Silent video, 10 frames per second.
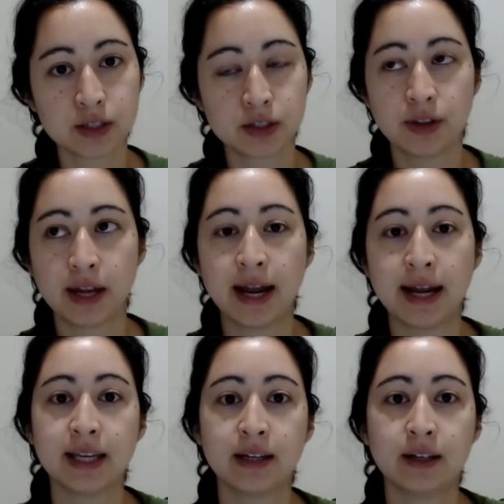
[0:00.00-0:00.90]
so that I
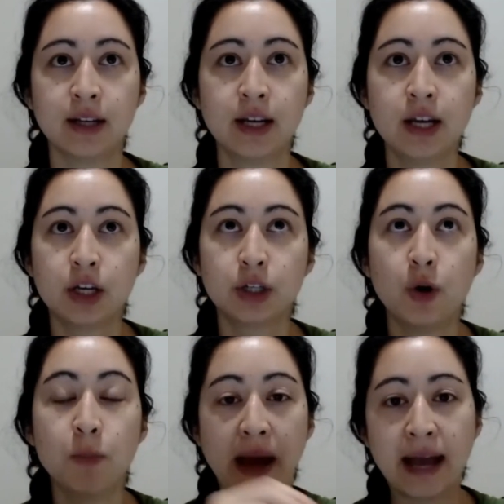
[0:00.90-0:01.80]
can
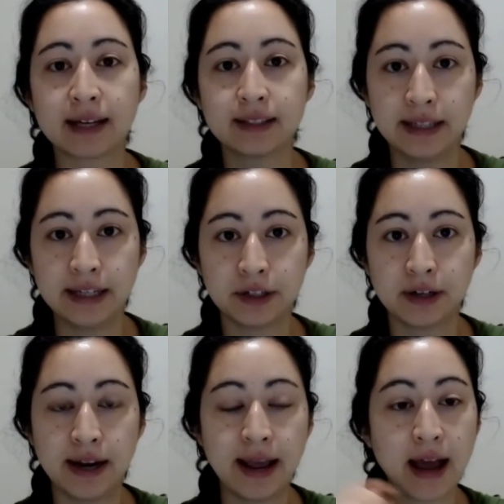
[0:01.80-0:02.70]
go back later
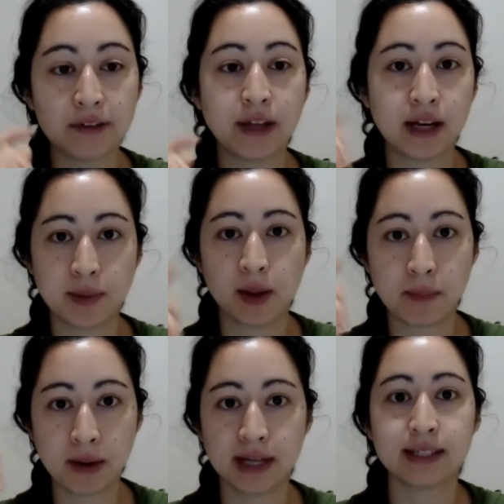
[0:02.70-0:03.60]
and have that in my
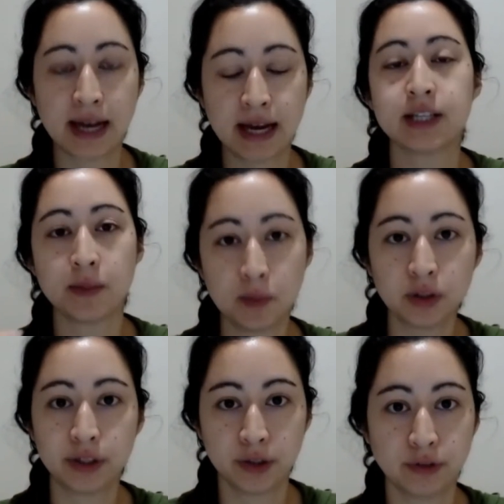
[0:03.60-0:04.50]
mind as I
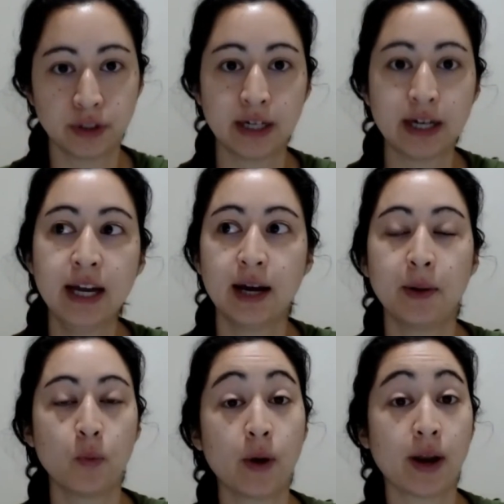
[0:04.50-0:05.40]
mull it over
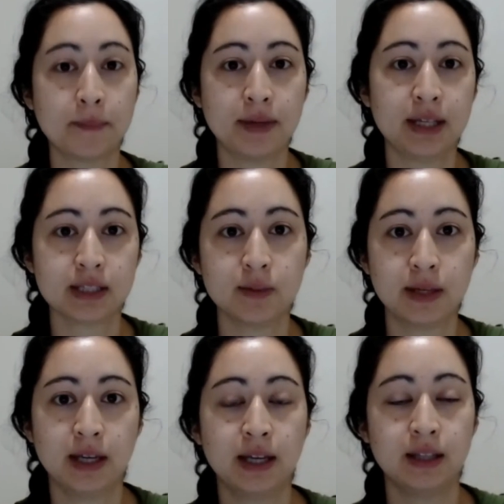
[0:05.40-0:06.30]
about what it means to
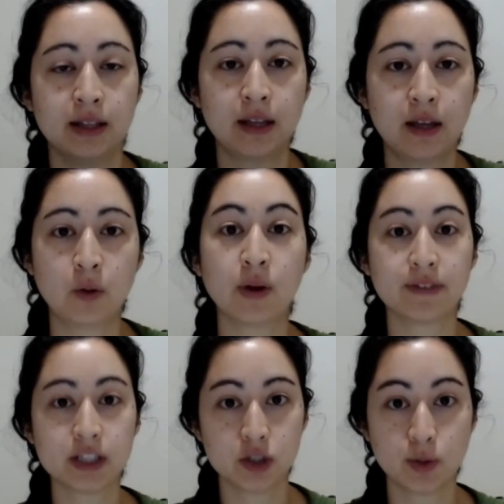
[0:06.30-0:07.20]
me in
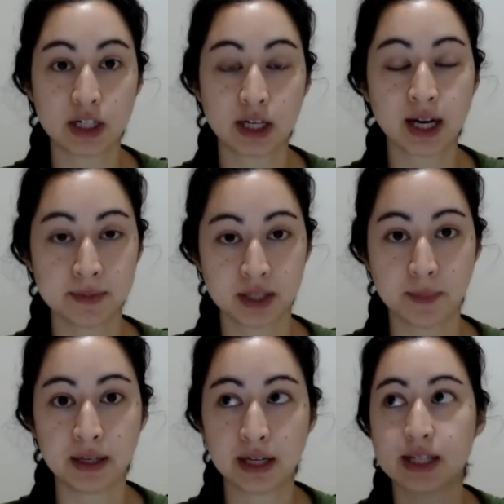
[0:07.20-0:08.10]
whatever situation it comes up
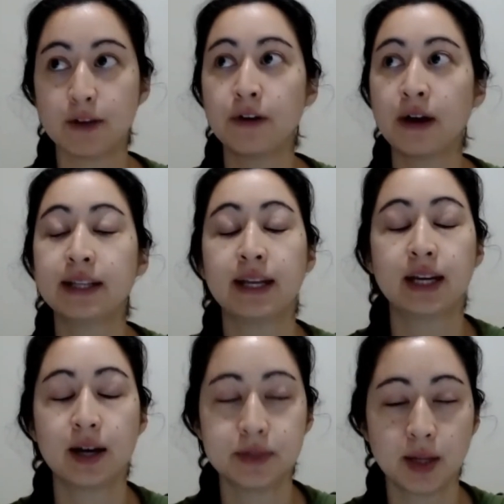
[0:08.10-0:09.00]
in, because I find that it
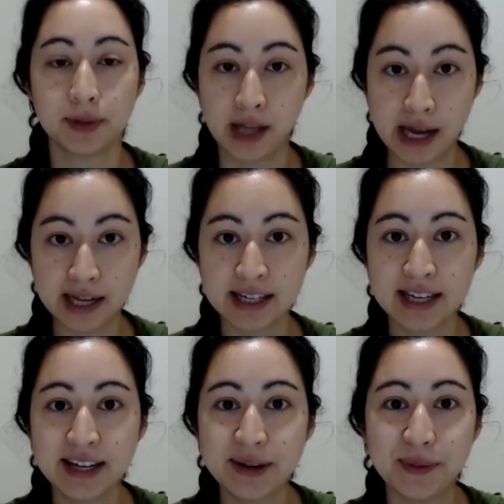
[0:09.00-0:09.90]
comes up a lot
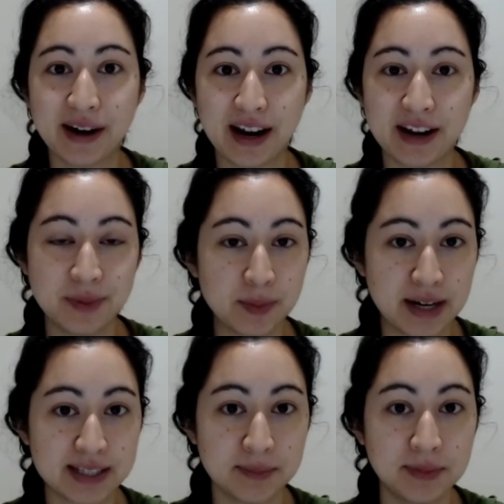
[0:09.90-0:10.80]
where I've
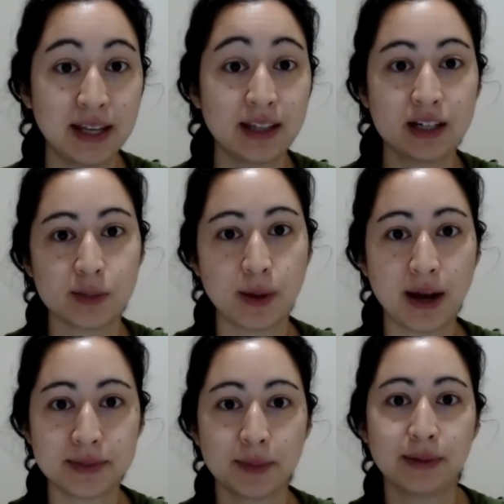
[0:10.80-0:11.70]
memorized something and then it just
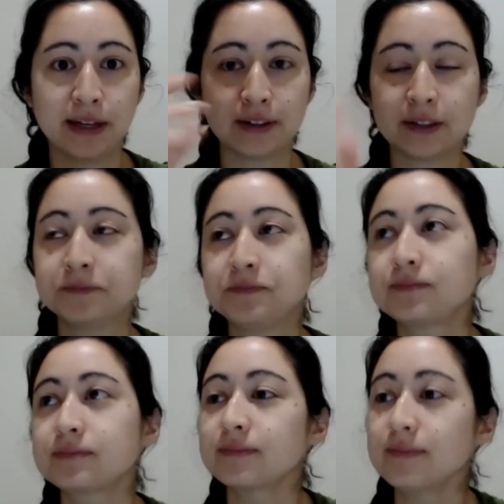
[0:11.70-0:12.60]
pops up later on.
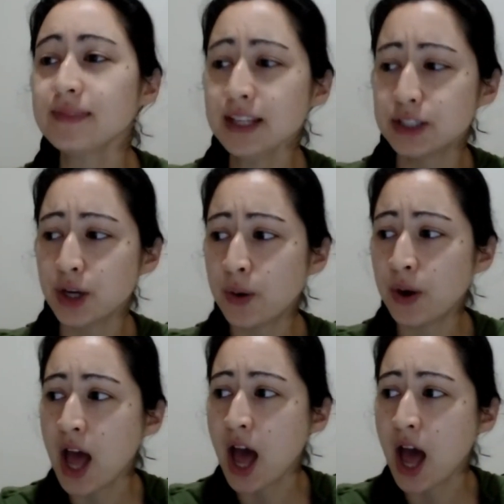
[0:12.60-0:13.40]
So